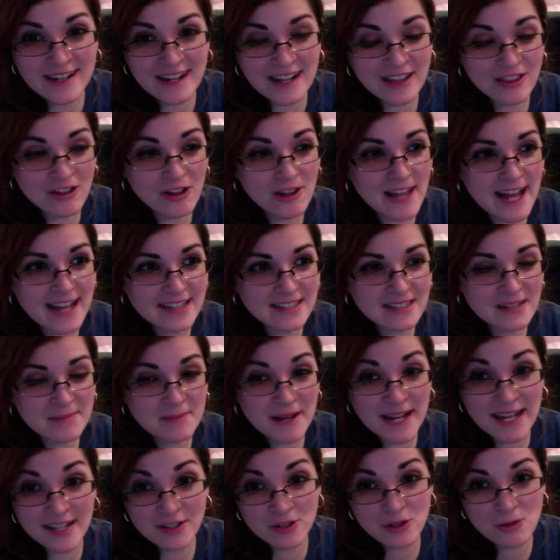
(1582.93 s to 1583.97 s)
I thought last time I
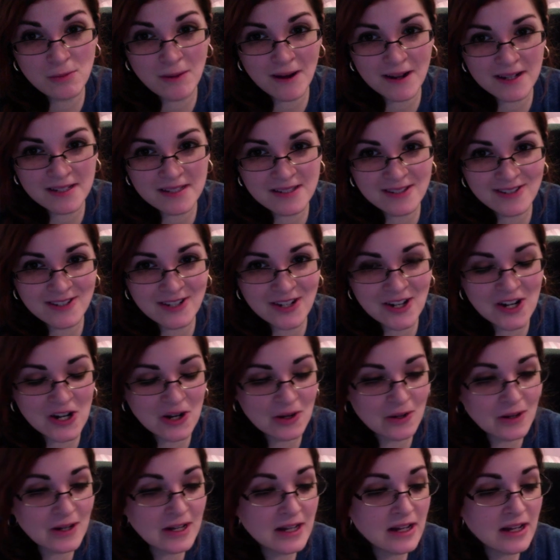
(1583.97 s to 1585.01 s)
had two boxes to go.